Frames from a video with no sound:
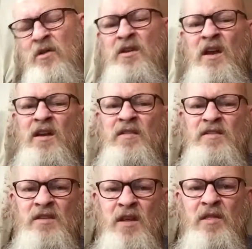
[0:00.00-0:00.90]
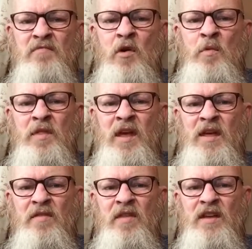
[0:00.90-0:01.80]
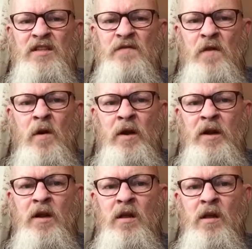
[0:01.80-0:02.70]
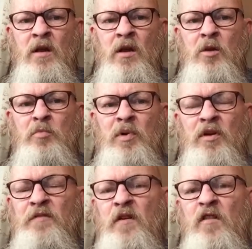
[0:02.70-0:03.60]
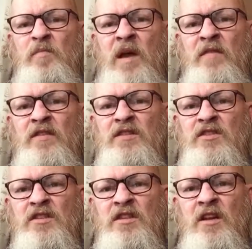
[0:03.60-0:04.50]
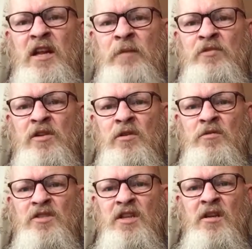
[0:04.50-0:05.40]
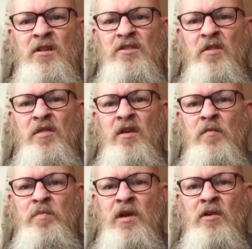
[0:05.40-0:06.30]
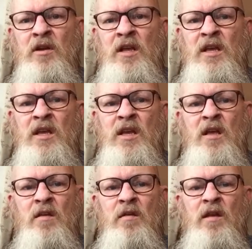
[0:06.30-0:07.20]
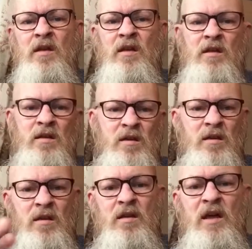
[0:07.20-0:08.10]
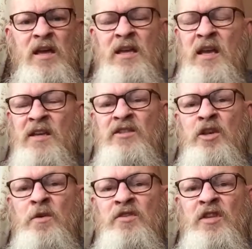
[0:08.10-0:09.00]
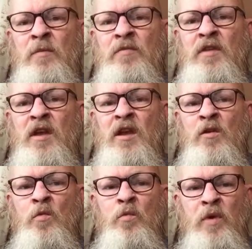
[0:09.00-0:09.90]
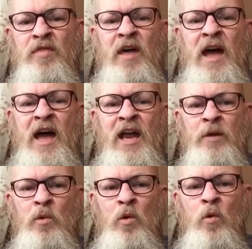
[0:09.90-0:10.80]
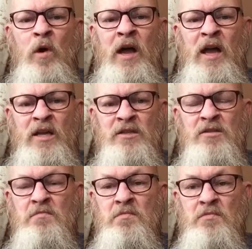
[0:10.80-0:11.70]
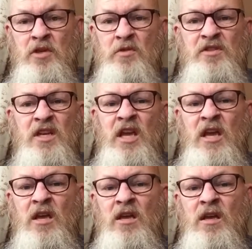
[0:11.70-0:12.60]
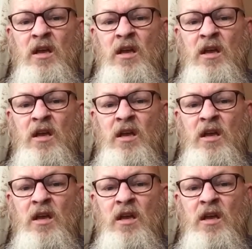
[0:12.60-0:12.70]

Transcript: okay, there's nothing wrong with that, that's fine. But £5, this is just an absolute steal. It's a thing of beauty. A, is doing something with that animal and using it,